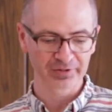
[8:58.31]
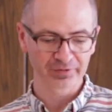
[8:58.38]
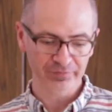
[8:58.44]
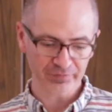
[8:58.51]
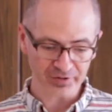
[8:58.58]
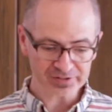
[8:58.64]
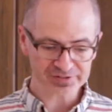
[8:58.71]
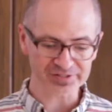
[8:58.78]

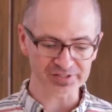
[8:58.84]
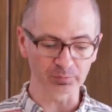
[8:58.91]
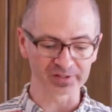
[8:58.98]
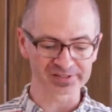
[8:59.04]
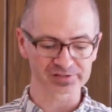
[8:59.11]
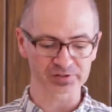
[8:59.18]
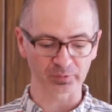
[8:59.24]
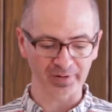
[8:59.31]
First, He
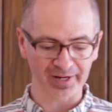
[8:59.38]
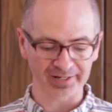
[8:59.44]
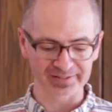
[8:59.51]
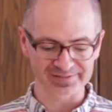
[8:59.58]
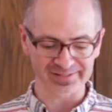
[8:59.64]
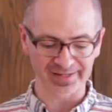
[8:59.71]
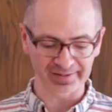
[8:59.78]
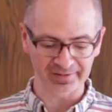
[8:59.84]
wants to
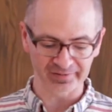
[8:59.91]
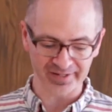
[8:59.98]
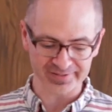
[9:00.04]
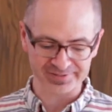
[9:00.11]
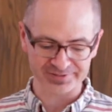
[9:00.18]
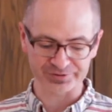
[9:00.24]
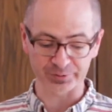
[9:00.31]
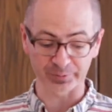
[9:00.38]
reconcile
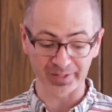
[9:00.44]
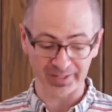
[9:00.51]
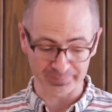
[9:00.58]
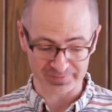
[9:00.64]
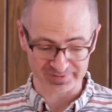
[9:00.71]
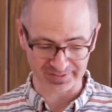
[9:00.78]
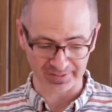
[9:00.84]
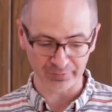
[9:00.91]
us to
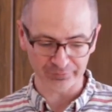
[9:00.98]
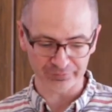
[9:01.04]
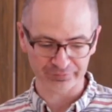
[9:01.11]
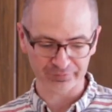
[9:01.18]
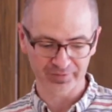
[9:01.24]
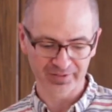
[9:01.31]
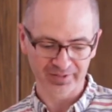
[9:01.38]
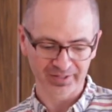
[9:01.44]
Himself,
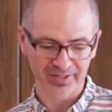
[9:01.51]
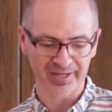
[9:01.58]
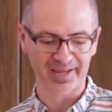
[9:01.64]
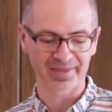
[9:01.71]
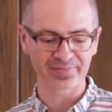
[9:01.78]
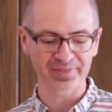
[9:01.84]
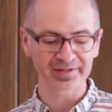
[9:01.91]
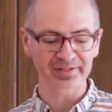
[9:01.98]

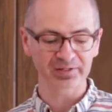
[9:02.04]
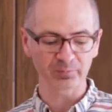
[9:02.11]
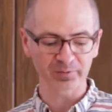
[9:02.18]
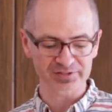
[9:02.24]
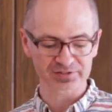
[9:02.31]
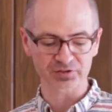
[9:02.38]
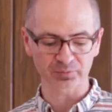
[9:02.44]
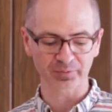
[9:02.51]
and then He
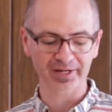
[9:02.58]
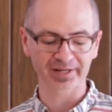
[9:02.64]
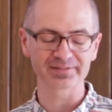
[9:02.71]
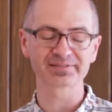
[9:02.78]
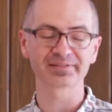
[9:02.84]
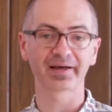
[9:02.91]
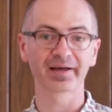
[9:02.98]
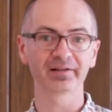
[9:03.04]
wants to
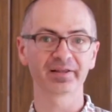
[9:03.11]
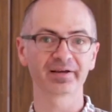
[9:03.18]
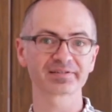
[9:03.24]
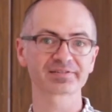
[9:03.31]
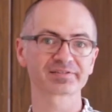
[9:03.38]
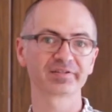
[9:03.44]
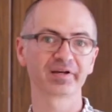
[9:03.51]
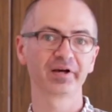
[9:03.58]
reconcile
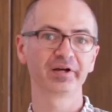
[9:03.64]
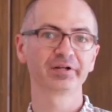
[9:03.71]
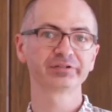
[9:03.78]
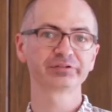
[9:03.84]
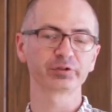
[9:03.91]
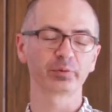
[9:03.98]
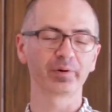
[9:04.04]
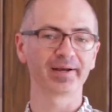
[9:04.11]
us
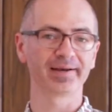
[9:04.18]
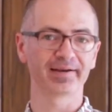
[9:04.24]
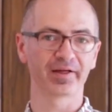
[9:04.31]
to one